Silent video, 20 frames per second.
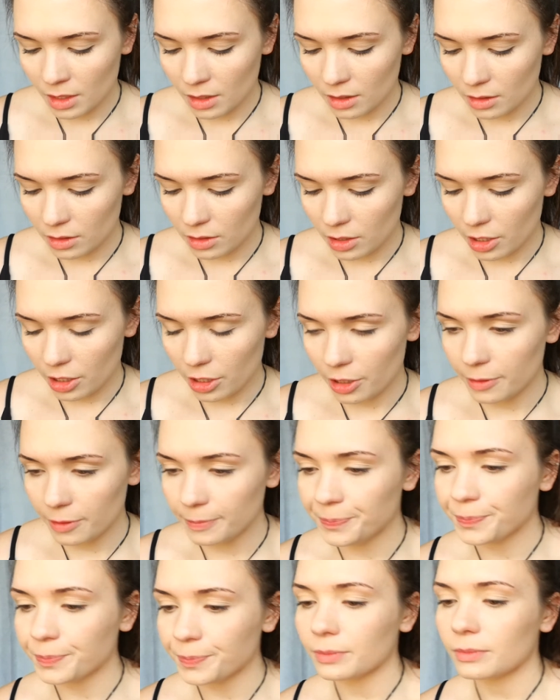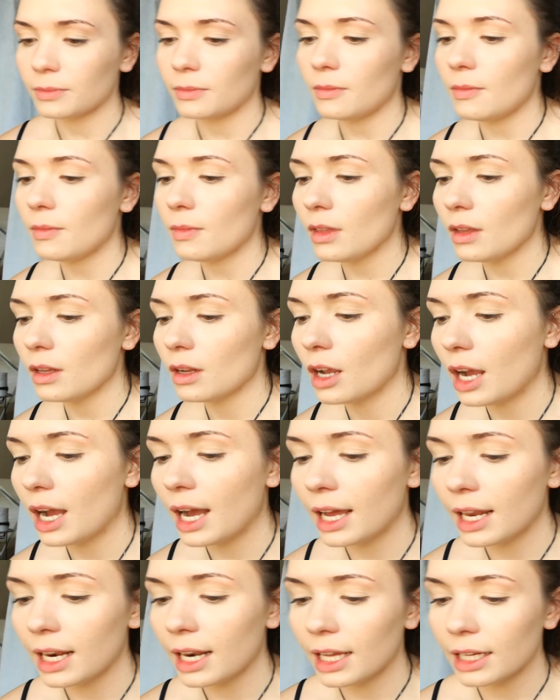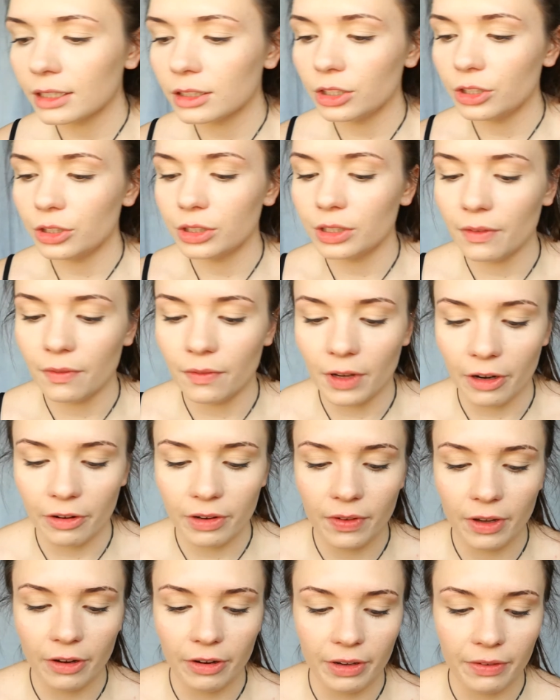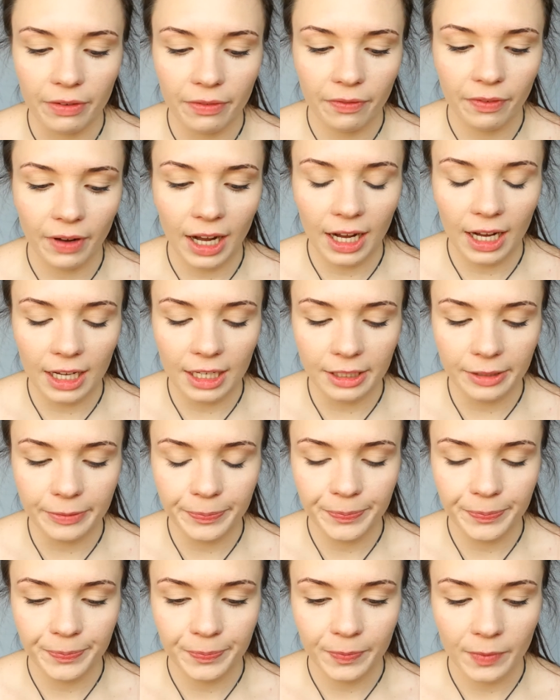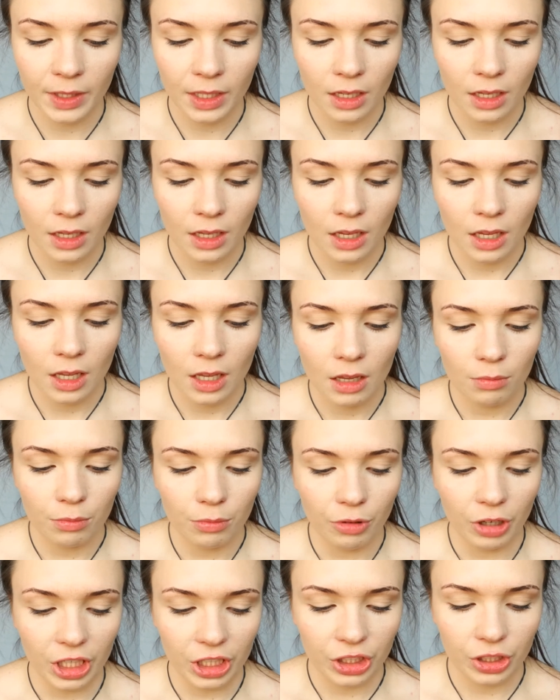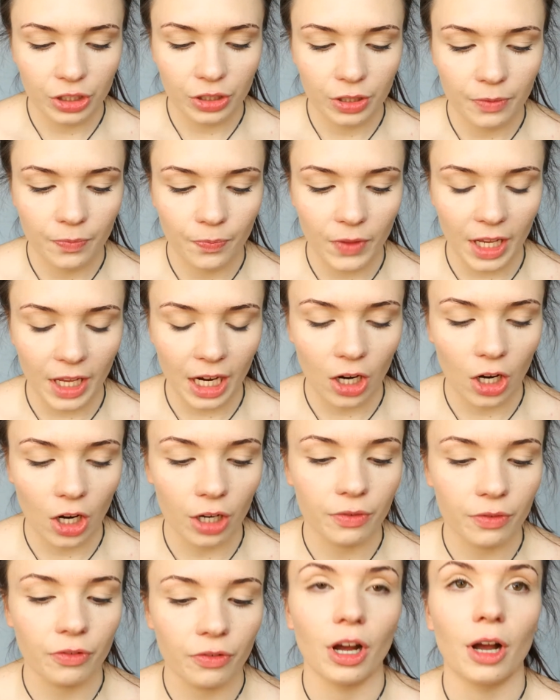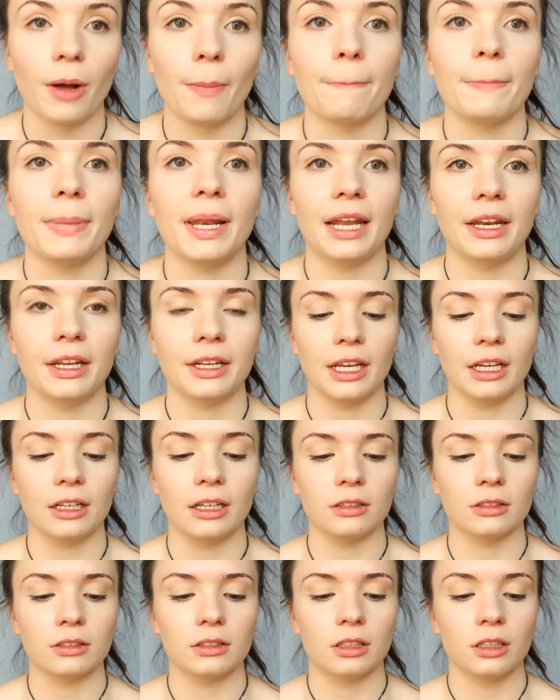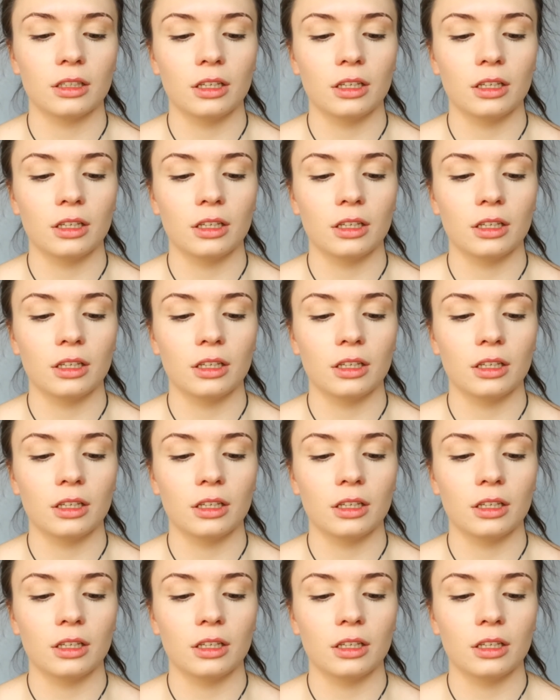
So I like to use a very fine brush that I got from Planet Nails.